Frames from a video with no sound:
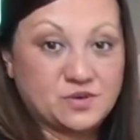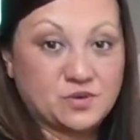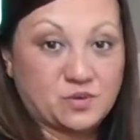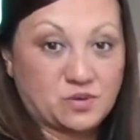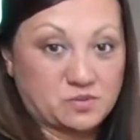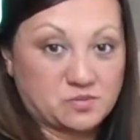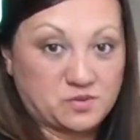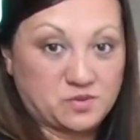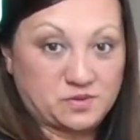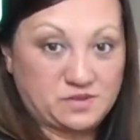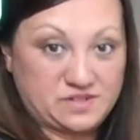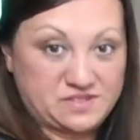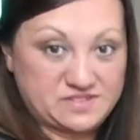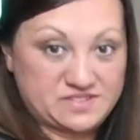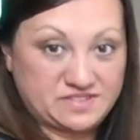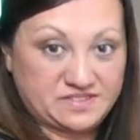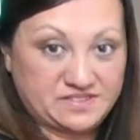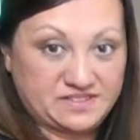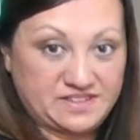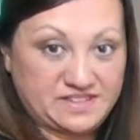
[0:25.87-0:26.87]
normal
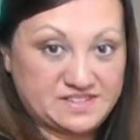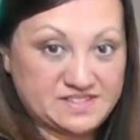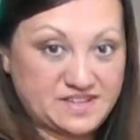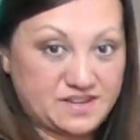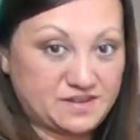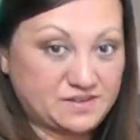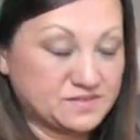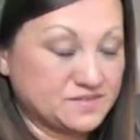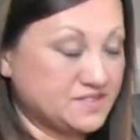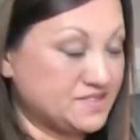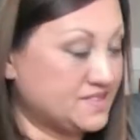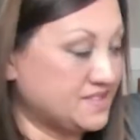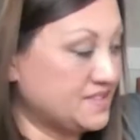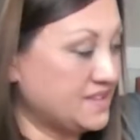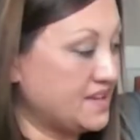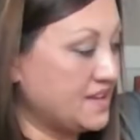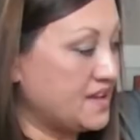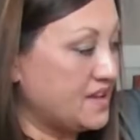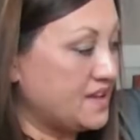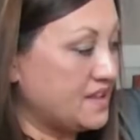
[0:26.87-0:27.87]
utility totes.